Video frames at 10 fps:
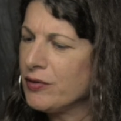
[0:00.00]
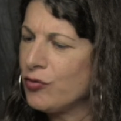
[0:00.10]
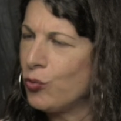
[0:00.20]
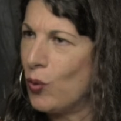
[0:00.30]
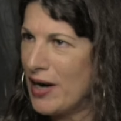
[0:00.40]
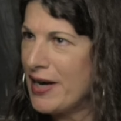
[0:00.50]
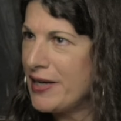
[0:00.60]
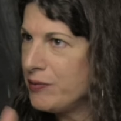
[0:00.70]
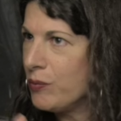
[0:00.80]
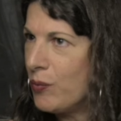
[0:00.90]
of why
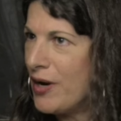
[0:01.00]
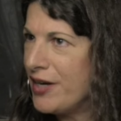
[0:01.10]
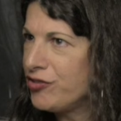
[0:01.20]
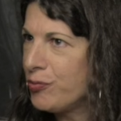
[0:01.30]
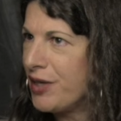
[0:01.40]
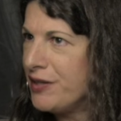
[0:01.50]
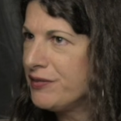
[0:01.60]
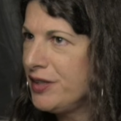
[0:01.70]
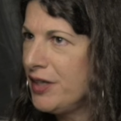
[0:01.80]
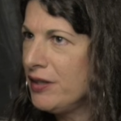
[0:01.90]
it's
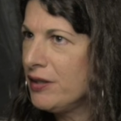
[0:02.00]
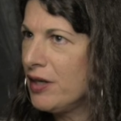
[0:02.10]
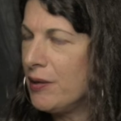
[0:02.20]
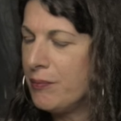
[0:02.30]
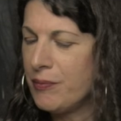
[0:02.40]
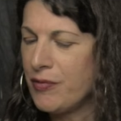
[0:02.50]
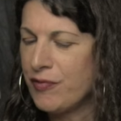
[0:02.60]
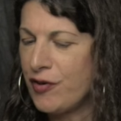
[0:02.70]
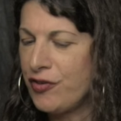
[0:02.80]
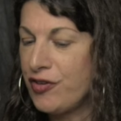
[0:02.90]
replacing it. The
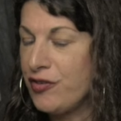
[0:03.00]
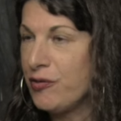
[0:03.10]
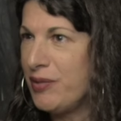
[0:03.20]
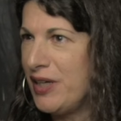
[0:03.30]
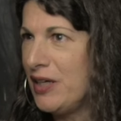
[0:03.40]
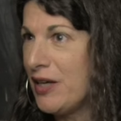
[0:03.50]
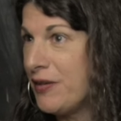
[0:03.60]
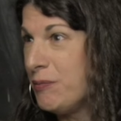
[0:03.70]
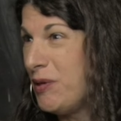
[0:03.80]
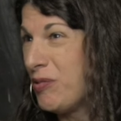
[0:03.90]
first reason being I
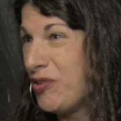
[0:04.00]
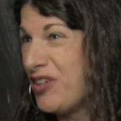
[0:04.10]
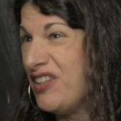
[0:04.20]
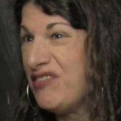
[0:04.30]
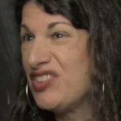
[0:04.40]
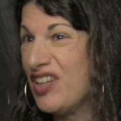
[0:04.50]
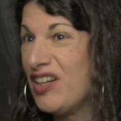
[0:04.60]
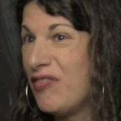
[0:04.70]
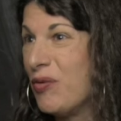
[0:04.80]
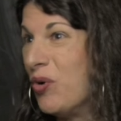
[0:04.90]
think people are getting sick
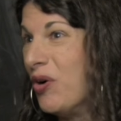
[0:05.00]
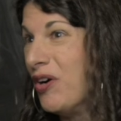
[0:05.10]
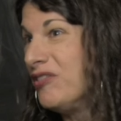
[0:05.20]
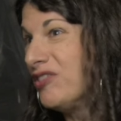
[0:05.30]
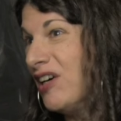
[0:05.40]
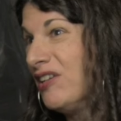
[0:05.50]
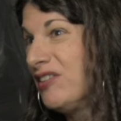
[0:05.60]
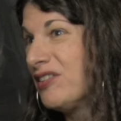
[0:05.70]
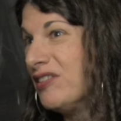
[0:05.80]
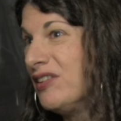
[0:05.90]
of the war on
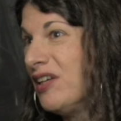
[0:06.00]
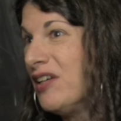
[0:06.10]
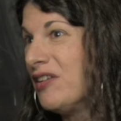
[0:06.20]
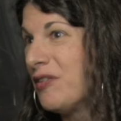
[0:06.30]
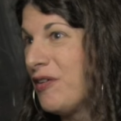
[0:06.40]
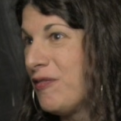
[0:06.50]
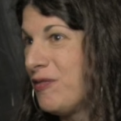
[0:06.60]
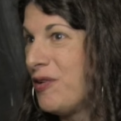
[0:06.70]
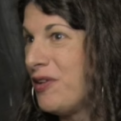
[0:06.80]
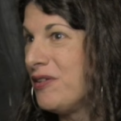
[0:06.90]
drugs, and so
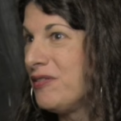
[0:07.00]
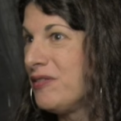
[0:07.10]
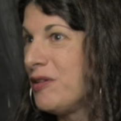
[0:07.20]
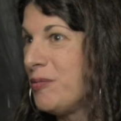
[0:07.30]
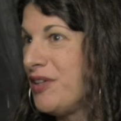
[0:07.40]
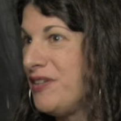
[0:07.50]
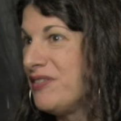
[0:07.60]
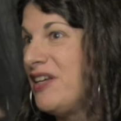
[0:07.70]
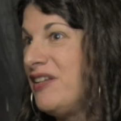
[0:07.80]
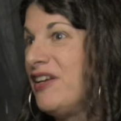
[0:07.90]
therefore the police
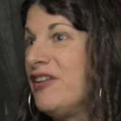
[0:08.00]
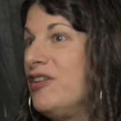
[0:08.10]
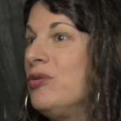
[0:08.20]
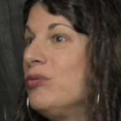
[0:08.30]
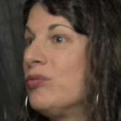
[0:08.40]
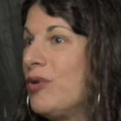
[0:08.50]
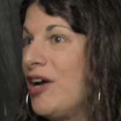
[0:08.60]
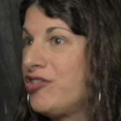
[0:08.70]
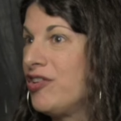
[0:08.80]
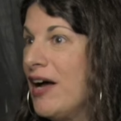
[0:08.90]
state needed a new
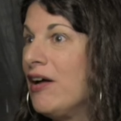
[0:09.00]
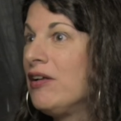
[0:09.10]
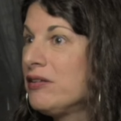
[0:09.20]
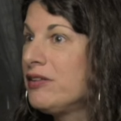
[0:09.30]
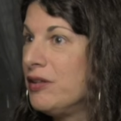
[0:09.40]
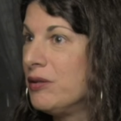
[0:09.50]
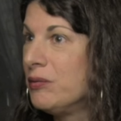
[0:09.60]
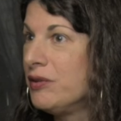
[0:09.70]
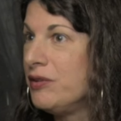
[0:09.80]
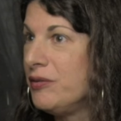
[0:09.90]
rationale, you
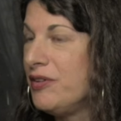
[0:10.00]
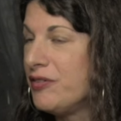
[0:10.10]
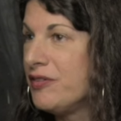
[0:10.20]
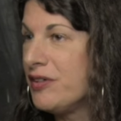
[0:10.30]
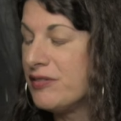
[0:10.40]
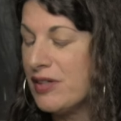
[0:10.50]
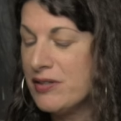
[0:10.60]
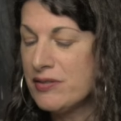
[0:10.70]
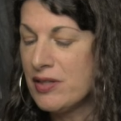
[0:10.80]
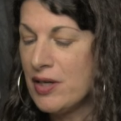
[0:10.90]
know, a new reason to
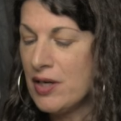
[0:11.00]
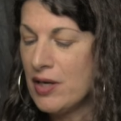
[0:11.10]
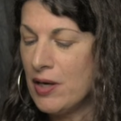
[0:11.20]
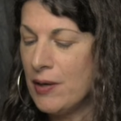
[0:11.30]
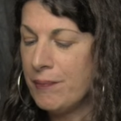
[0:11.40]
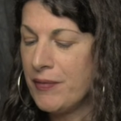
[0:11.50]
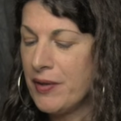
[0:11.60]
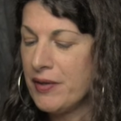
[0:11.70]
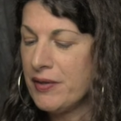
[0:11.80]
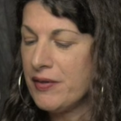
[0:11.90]
exist.
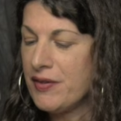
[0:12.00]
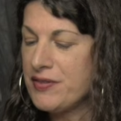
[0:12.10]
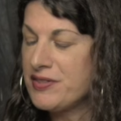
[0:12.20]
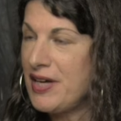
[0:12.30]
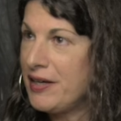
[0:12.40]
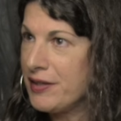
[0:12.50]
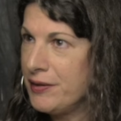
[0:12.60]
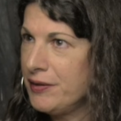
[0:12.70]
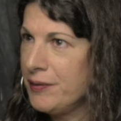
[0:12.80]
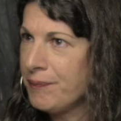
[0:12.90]
The
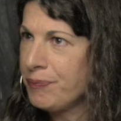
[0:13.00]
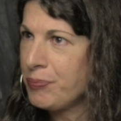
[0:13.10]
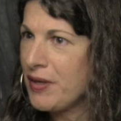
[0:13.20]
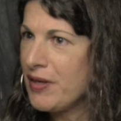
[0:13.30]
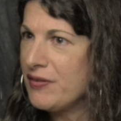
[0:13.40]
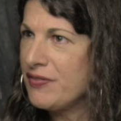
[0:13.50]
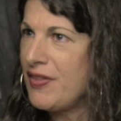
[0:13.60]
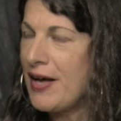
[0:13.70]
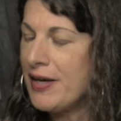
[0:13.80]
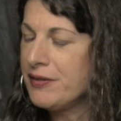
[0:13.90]
second is
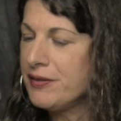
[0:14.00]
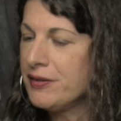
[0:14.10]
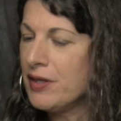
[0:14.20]
that